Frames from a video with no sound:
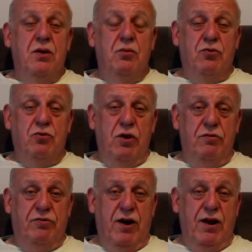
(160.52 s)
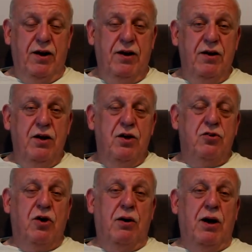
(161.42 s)
was running fine,
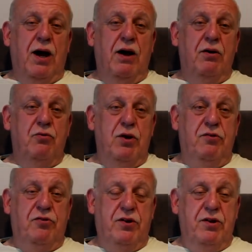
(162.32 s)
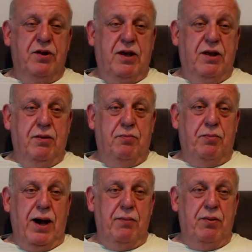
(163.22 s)
so I refitted the
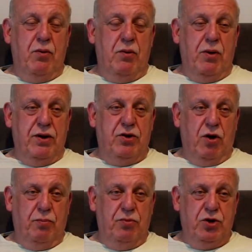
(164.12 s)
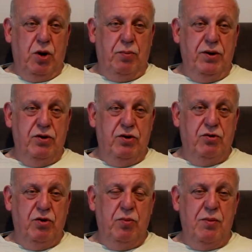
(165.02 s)
pipe and we went shopping to the
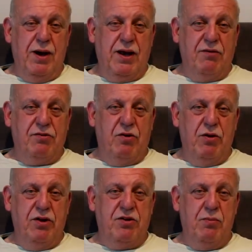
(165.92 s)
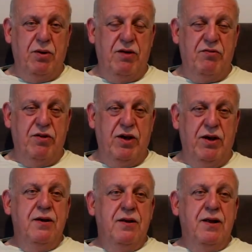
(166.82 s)
supermarket after I reassembled everything.
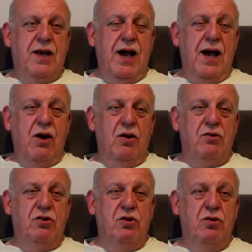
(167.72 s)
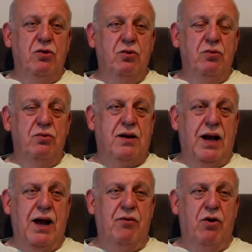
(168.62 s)
The car got to
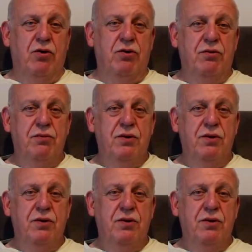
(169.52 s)
Clyde Road